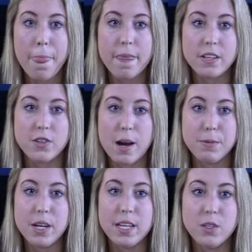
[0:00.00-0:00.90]
They strapped
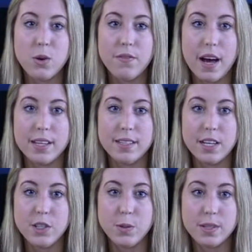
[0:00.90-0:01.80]
her into a vest
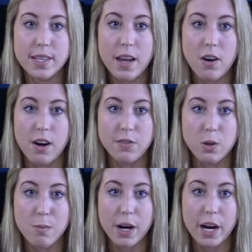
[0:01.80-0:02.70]
and she was set off to
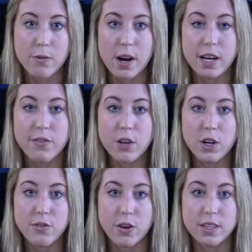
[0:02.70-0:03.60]
a market ready for
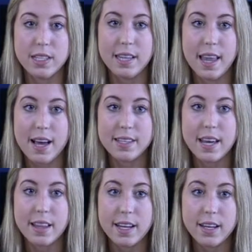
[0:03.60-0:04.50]
her first and last
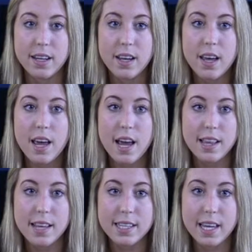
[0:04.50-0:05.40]
killing.
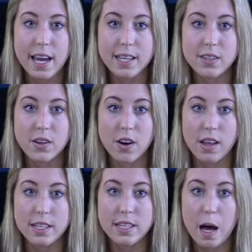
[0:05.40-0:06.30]
In this case, the girl
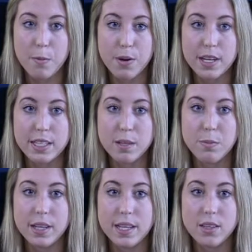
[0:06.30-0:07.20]
ended up running to
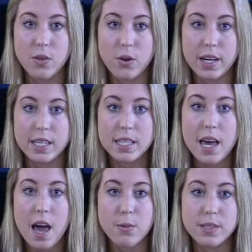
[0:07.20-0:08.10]
police authorities
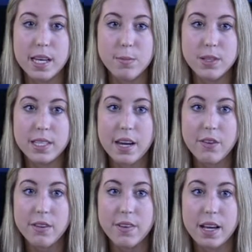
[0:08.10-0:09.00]
and was able to get
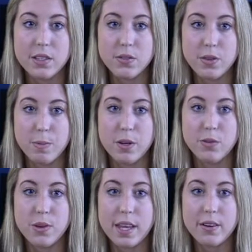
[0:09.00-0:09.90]
her vest
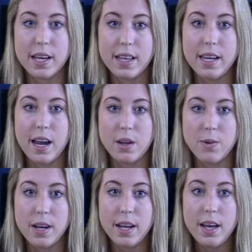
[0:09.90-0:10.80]
removed without killing
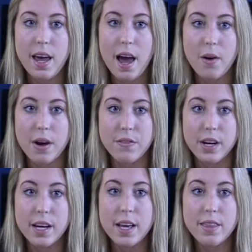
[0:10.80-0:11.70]
anyone.
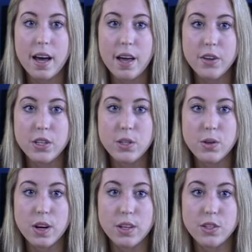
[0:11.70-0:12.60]
However, the other 2
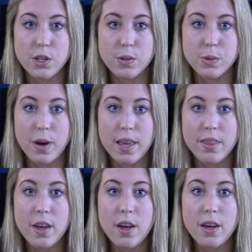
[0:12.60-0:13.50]
girls she was with
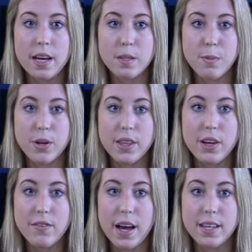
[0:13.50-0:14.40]
exploded
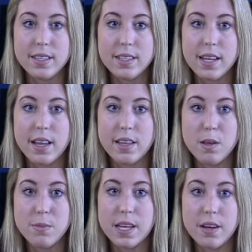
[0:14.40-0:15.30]
their vests, killing
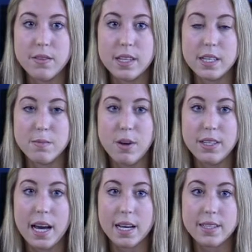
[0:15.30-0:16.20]
themselves at a small
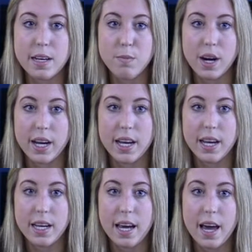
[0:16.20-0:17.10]
textile market
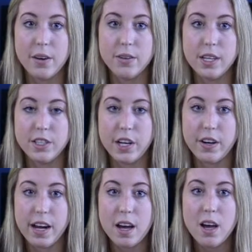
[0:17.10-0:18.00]
in Kao,
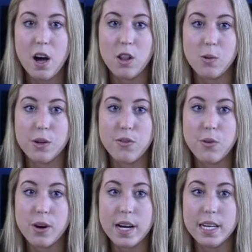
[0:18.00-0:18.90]
Nigeria, along with
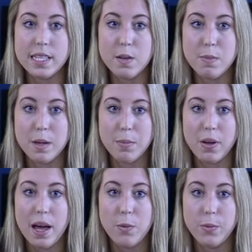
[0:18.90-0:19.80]
4 innocent people
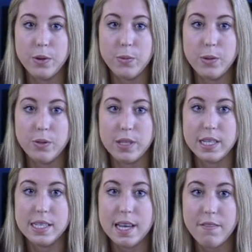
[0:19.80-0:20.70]
and
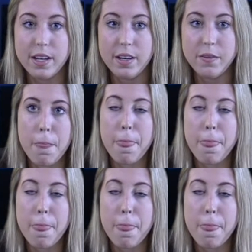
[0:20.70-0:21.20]
wounding 7.